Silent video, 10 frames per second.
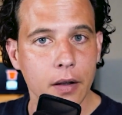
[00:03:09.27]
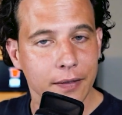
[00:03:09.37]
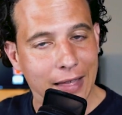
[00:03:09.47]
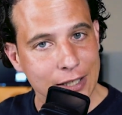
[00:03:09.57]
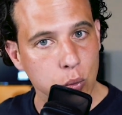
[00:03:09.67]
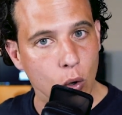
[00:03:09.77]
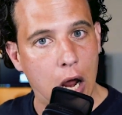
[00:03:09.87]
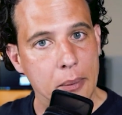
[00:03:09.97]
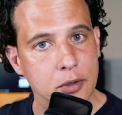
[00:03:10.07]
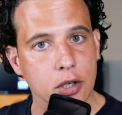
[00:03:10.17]
That's one
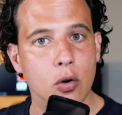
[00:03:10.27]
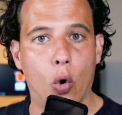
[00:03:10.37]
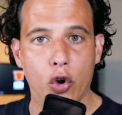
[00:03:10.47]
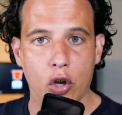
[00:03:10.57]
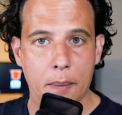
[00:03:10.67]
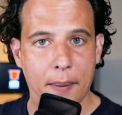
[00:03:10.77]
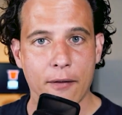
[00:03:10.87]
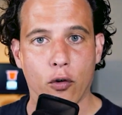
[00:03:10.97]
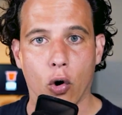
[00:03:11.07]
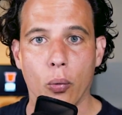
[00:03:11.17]
option, or you can pay
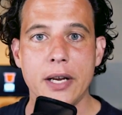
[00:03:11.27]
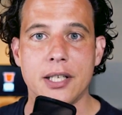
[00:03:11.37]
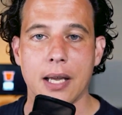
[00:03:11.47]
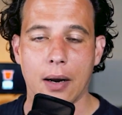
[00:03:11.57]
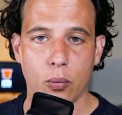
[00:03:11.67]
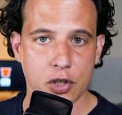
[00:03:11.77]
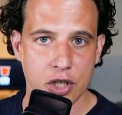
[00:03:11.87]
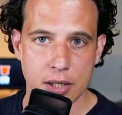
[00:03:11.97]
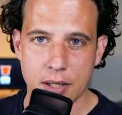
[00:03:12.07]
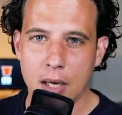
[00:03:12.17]
for a reset, which
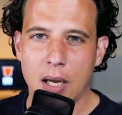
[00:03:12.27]
is,